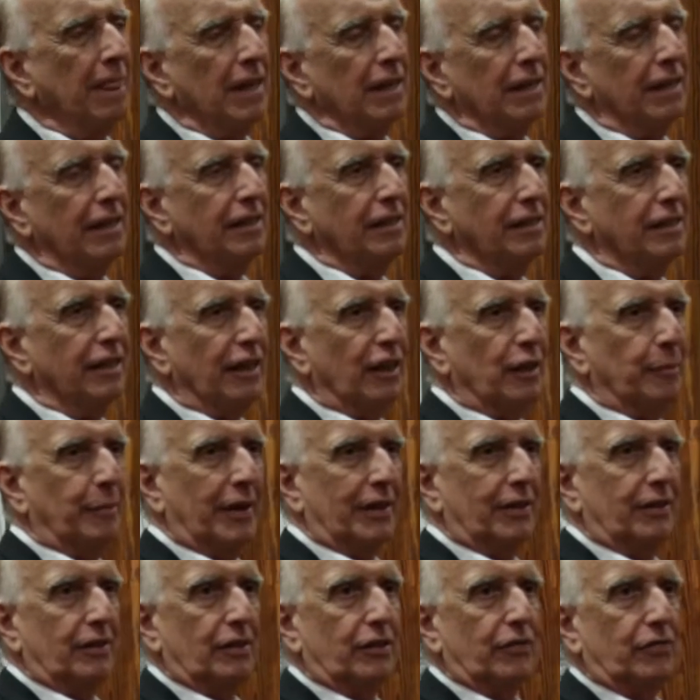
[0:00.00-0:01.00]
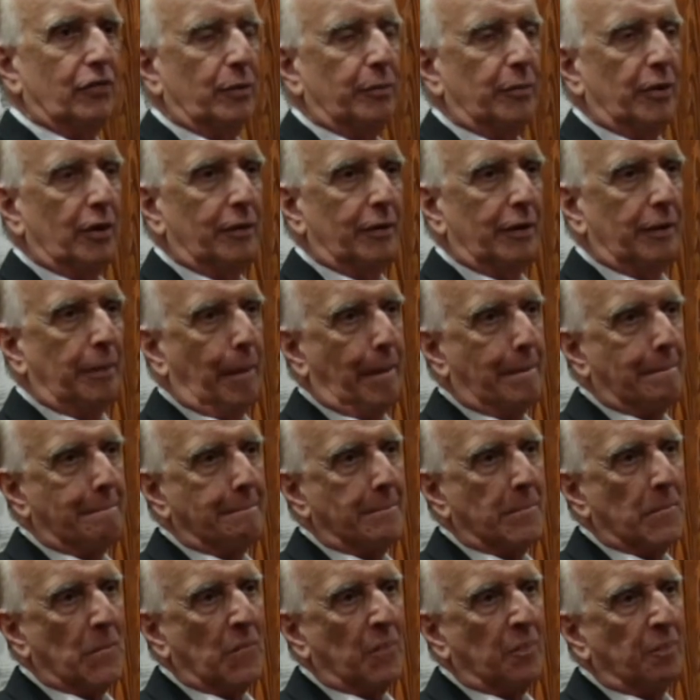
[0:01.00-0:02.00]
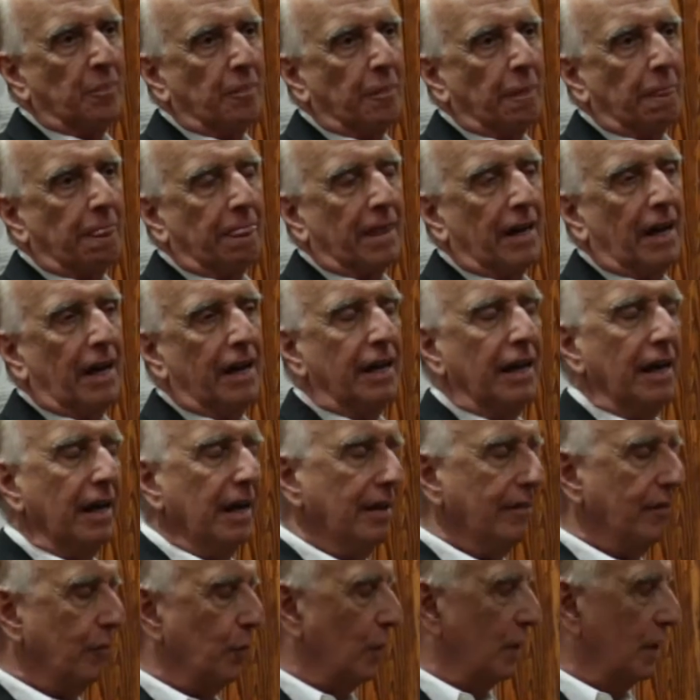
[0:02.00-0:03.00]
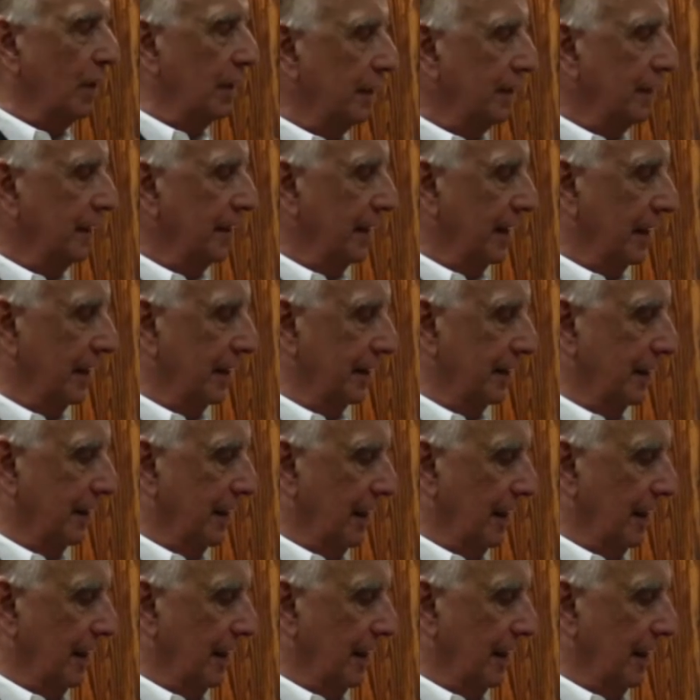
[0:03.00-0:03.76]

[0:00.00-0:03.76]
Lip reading: Let's think about this for a moment. I have one that